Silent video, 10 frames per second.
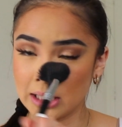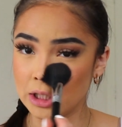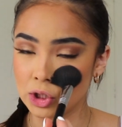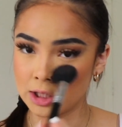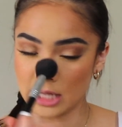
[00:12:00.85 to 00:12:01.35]

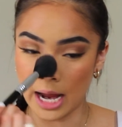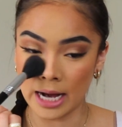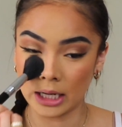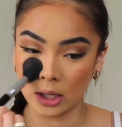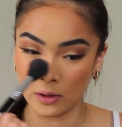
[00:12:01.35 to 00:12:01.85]
each
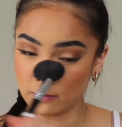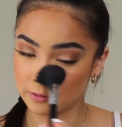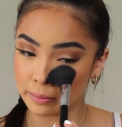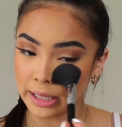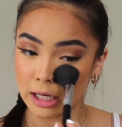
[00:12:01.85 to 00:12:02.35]
side,
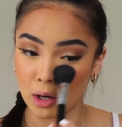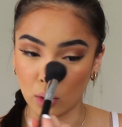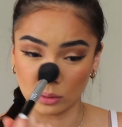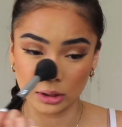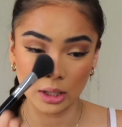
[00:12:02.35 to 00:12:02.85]
over my
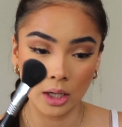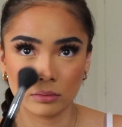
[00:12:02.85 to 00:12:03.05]
nose.